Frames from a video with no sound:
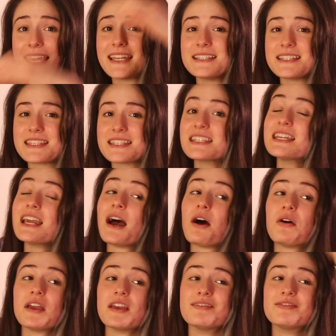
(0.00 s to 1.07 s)
can see
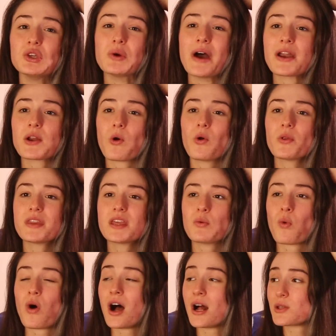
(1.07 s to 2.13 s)
how if you had only
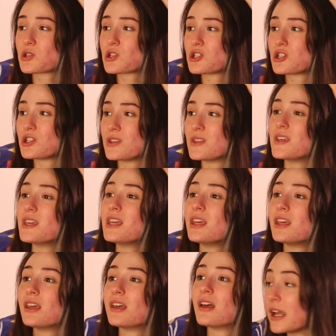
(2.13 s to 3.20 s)
watched
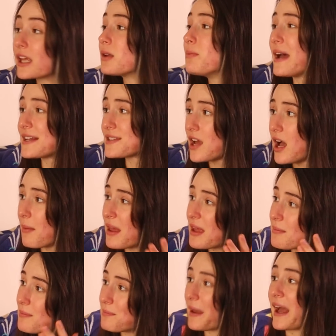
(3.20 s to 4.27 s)
the Rankin and Bass
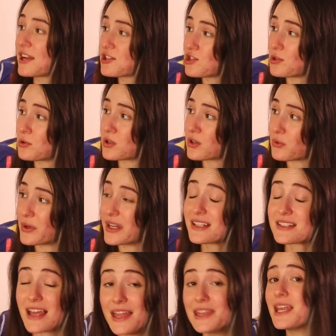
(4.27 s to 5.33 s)
Hobbit, Bakshi Lord of the
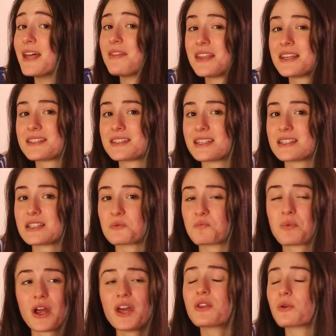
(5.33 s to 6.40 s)
Rings, and then this is
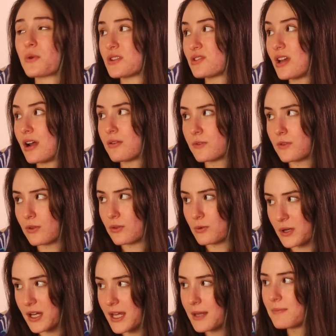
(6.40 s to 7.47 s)
probably the worst out of the
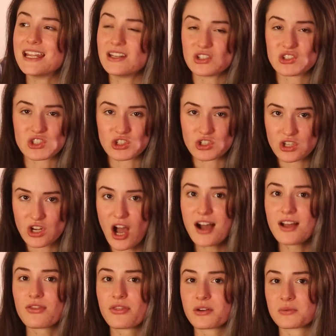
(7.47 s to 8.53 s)
three. It is
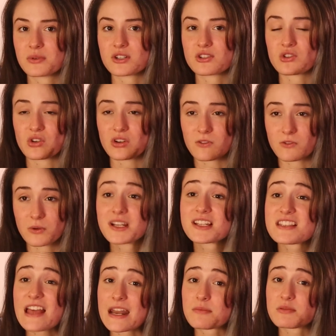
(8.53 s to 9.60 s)
not the worst Lord of the
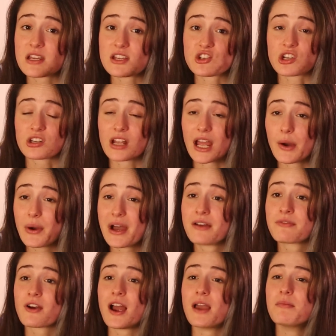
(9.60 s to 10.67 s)
Rings adaptation.
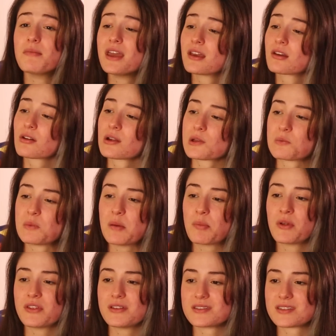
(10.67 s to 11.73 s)
However, I may agree with
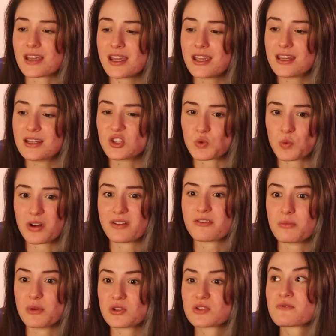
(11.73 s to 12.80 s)
people that say it is one of
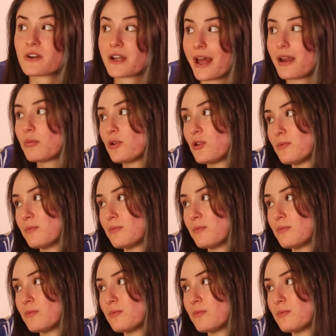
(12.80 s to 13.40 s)
the most forgettable.